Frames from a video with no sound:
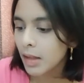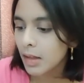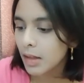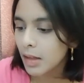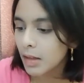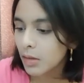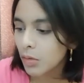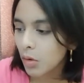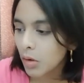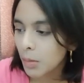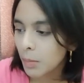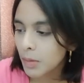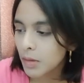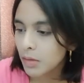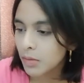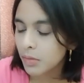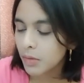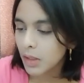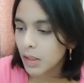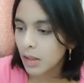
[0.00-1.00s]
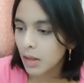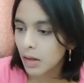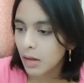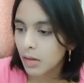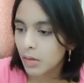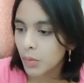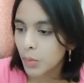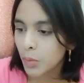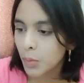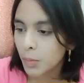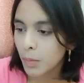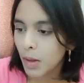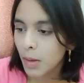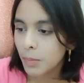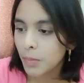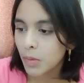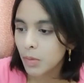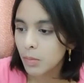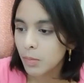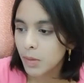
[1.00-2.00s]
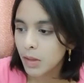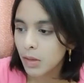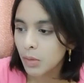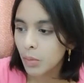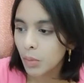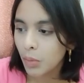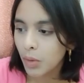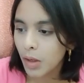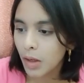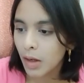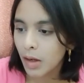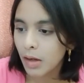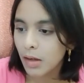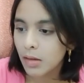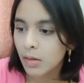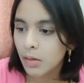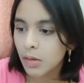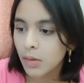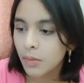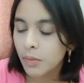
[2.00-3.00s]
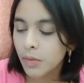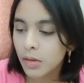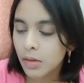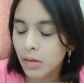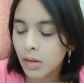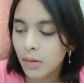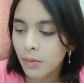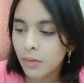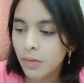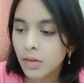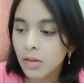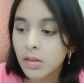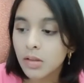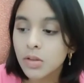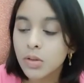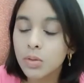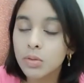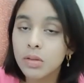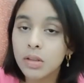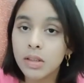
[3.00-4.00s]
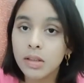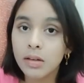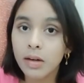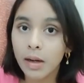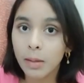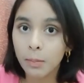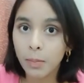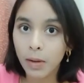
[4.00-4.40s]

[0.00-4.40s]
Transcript: Let's talk about the roadmap you'll be going ahead. So the first thing first is choosing the right